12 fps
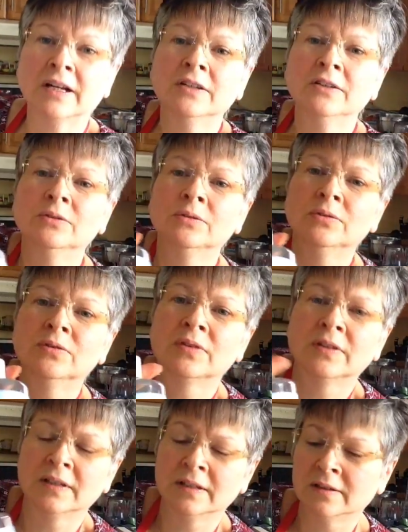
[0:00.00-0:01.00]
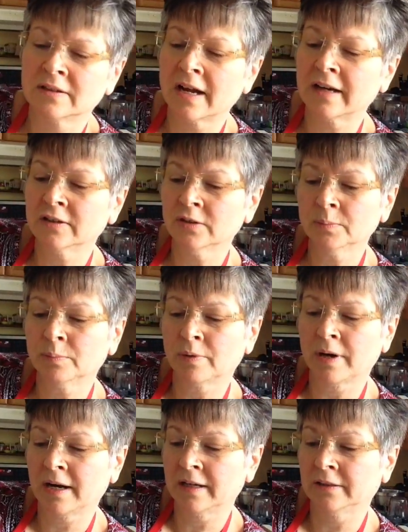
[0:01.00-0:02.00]
use the Dr.
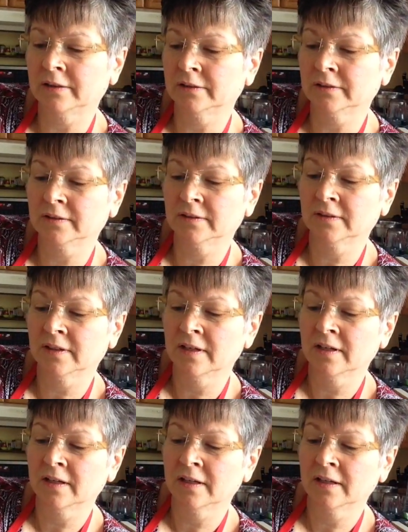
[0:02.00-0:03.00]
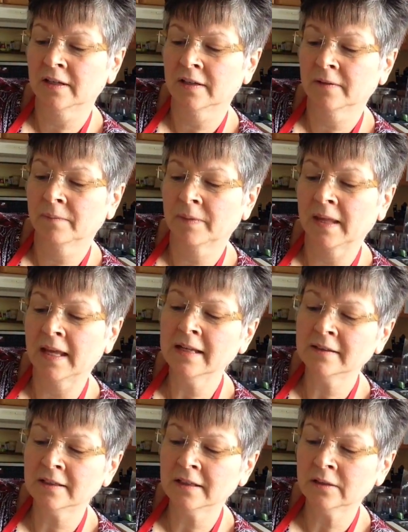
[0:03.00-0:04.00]
Bronner's
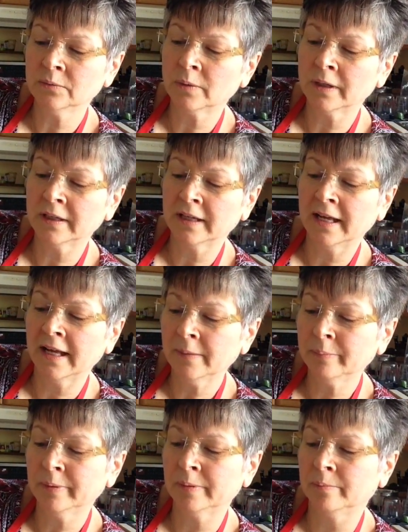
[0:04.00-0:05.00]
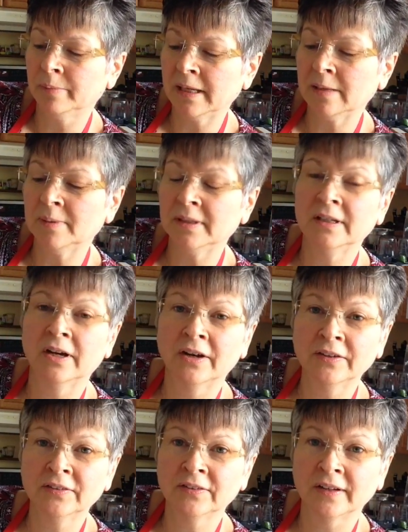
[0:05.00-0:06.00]
18-in-1 Hemp Baby
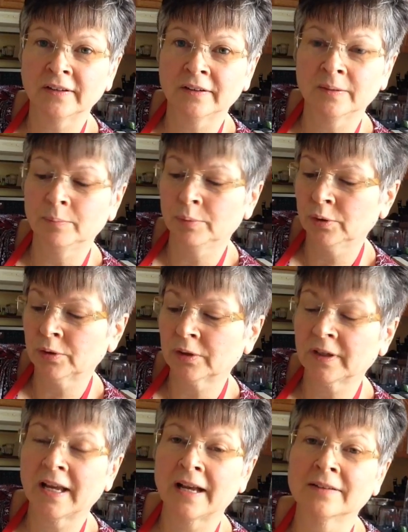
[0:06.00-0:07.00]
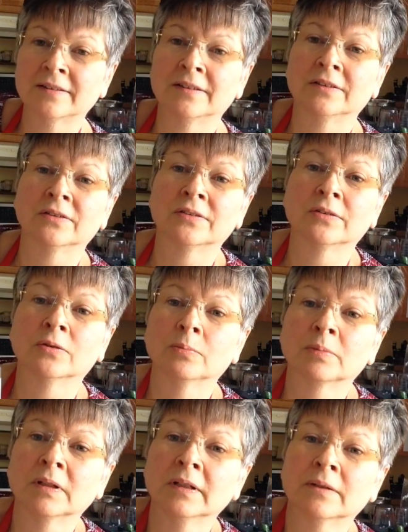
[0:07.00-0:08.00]
Unscented Pure Castile Soap,
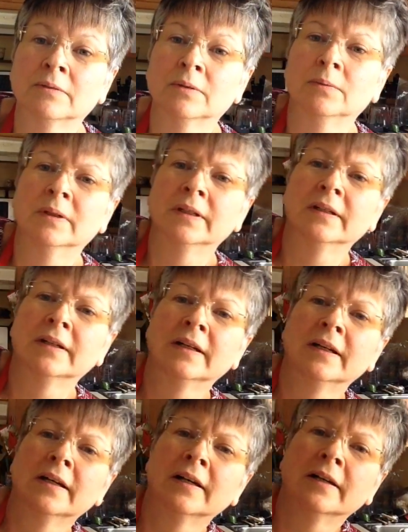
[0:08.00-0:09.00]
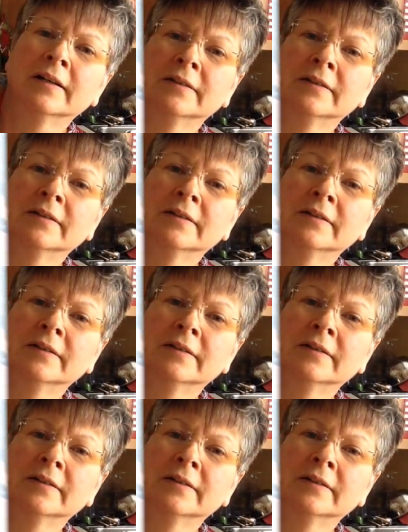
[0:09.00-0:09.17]
the liquid one. I